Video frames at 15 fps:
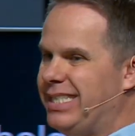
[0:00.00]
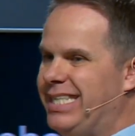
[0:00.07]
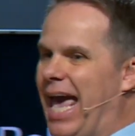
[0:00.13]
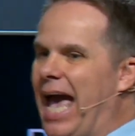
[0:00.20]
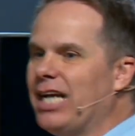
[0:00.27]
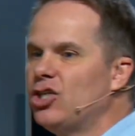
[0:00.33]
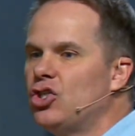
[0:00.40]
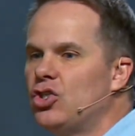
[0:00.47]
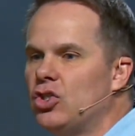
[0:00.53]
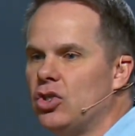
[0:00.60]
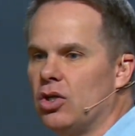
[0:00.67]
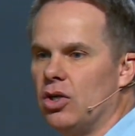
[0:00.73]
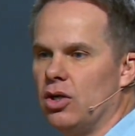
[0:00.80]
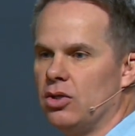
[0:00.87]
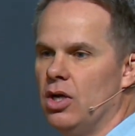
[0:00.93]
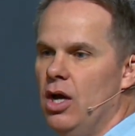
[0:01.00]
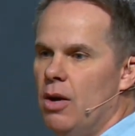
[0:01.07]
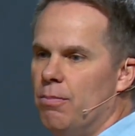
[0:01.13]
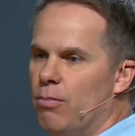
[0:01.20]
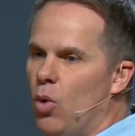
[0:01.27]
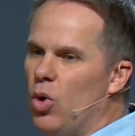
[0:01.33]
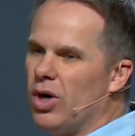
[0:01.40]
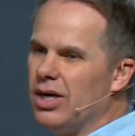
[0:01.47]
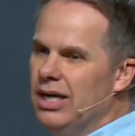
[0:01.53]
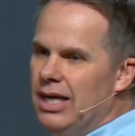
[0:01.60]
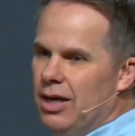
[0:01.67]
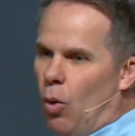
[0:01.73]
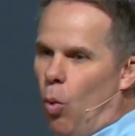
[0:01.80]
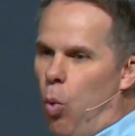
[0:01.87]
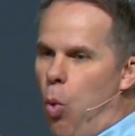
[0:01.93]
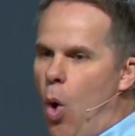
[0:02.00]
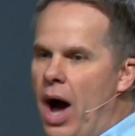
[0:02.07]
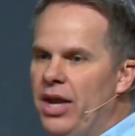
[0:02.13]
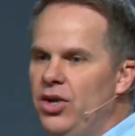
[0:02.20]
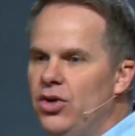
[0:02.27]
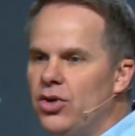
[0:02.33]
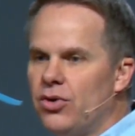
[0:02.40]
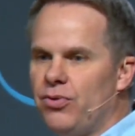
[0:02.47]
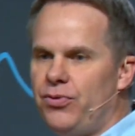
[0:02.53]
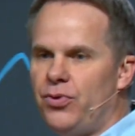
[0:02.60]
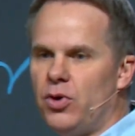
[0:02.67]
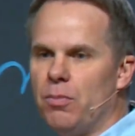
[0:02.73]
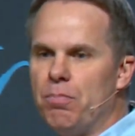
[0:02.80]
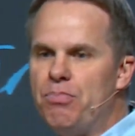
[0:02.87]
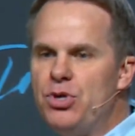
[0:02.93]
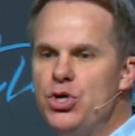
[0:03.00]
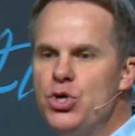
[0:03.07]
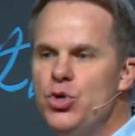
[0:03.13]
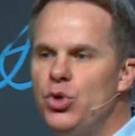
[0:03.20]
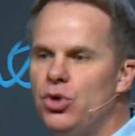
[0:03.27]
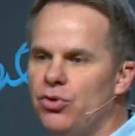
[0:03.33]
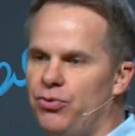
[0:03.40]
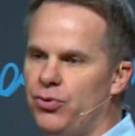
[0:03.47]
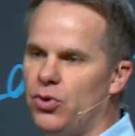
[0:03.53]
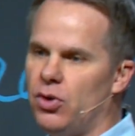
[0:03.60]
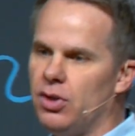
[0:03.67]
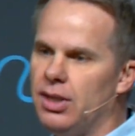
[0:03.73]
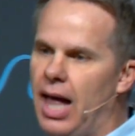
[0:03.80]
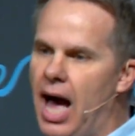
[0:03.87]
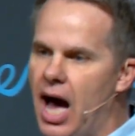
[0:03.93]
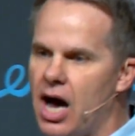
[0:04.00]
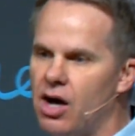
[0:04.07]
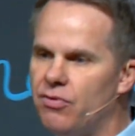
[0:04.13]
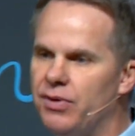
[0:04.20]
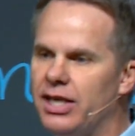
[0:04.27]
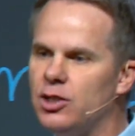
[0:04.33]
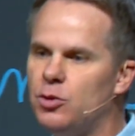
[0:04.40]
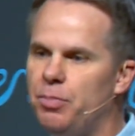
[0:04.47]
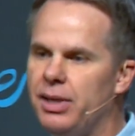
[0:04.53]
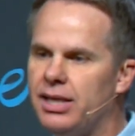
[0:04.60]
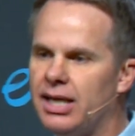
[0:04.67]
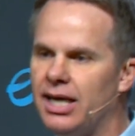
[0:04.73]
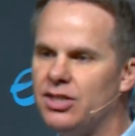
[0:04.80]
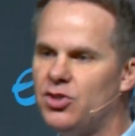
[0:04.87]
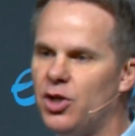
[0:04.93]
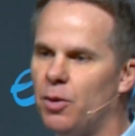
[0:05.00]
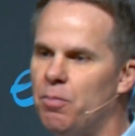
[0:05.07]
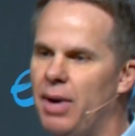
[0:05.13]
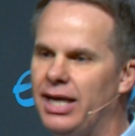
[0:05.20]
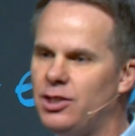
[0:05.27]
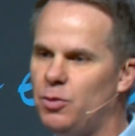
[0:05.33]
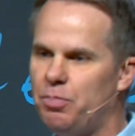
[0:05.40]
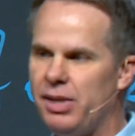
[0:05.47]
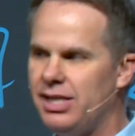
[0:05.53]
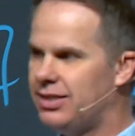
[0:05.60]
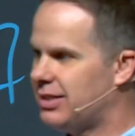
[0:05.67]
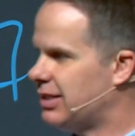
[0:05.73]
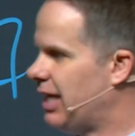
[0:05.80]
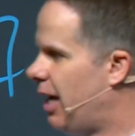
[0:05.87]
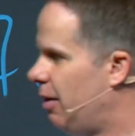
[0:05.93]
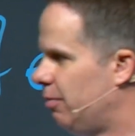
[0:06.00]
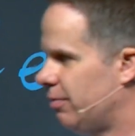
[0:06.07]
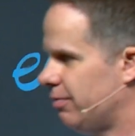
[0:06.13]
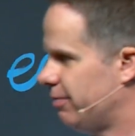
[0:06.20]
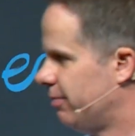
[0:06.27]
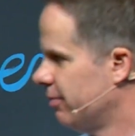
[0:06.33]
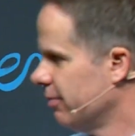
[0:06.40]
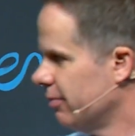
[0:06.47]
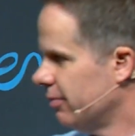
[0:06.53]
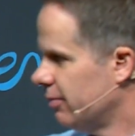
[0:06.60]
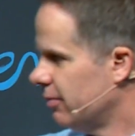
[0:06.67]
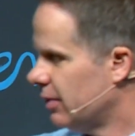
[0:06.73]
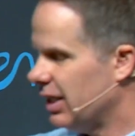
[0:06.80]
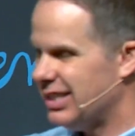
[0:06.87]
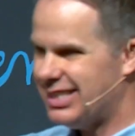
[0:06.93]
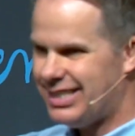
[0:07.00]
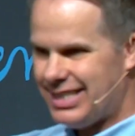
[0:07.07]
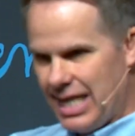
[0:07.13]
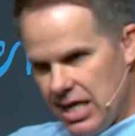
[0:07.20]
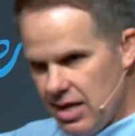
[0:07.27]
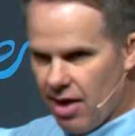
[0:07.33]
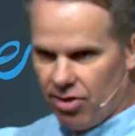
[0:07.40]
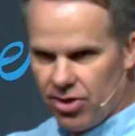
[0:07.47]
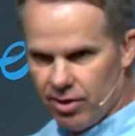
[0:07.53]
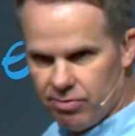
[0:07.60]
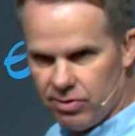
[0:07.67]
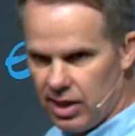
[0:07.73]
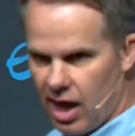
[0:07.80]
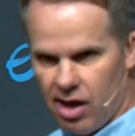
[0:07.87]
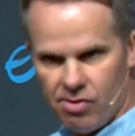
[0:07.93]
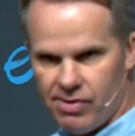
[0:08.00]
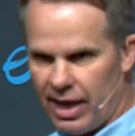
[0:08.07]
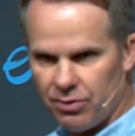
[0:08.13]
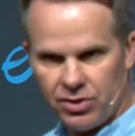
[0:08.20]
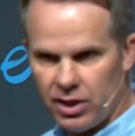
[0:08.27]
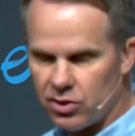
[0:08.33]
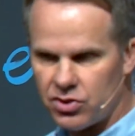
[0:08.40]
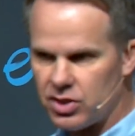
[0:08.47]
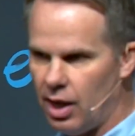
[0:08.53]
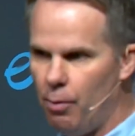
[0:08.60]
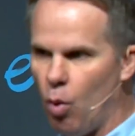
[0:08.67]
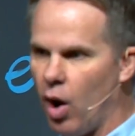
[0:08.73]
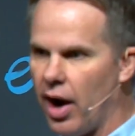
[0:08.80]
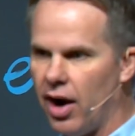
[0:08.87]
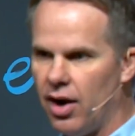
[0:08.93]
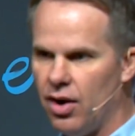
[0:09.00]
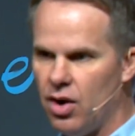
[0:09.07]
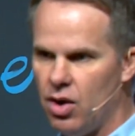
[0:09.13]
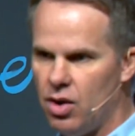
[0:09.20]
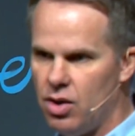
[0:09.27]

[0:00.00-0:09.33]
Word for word: textured, more wonderful, beautiful love is because there must be some zenith of love out there somewhere.